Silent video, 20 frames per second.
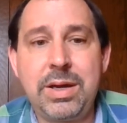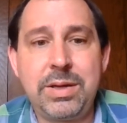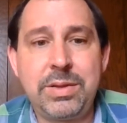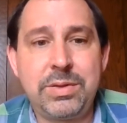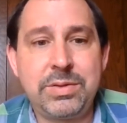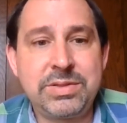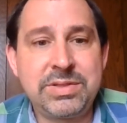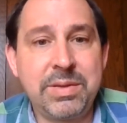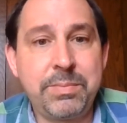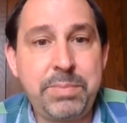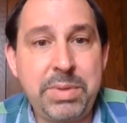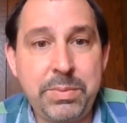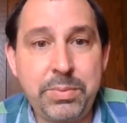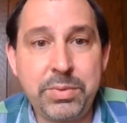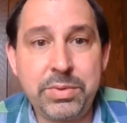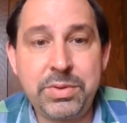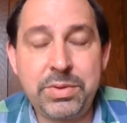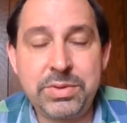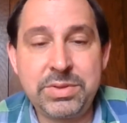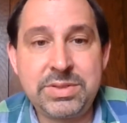There's some
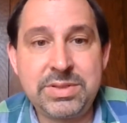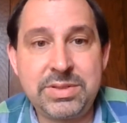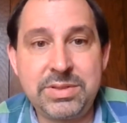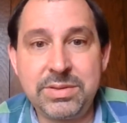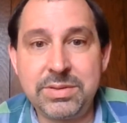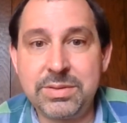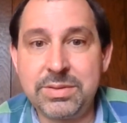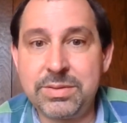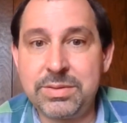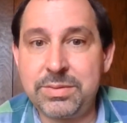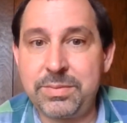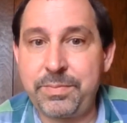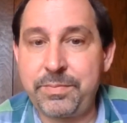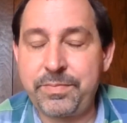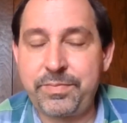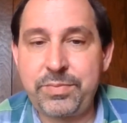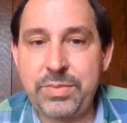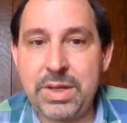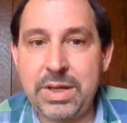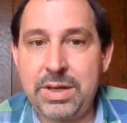people that are still
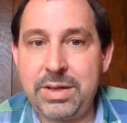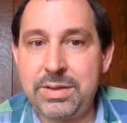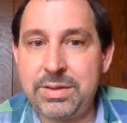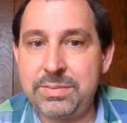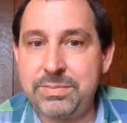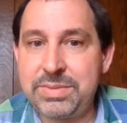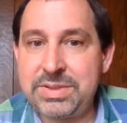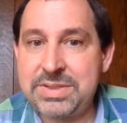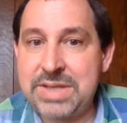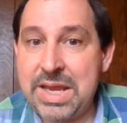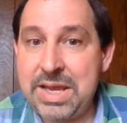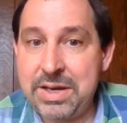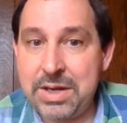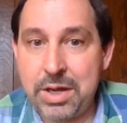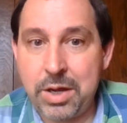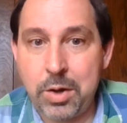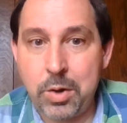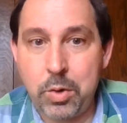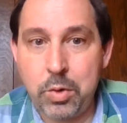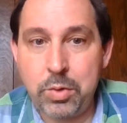staying at
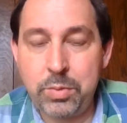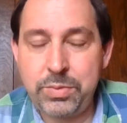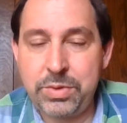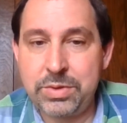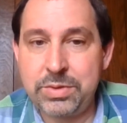home.